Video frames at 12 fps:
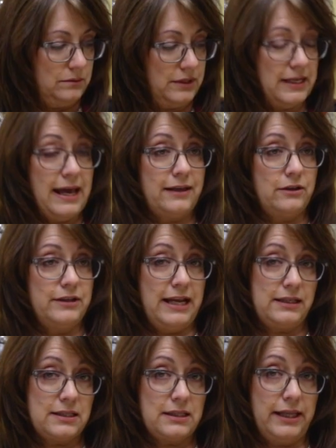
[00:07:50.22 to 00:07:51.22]
we're going to add our
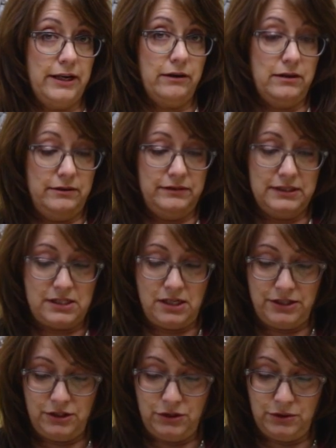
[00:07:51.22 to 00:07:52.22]
next layer of
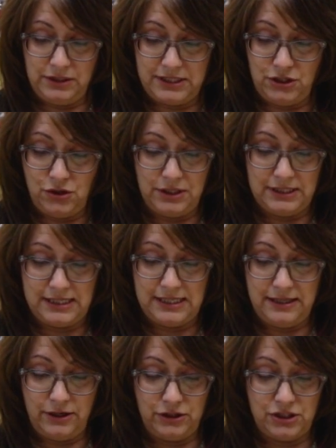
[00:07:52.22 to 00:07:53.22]
lasagna noodles, and you can
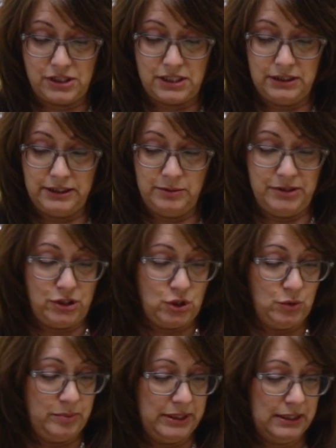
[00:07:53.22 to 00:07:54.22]
see they're just a little bit
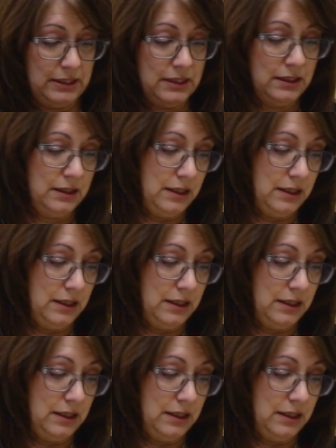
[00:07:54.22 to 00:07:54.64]
too big.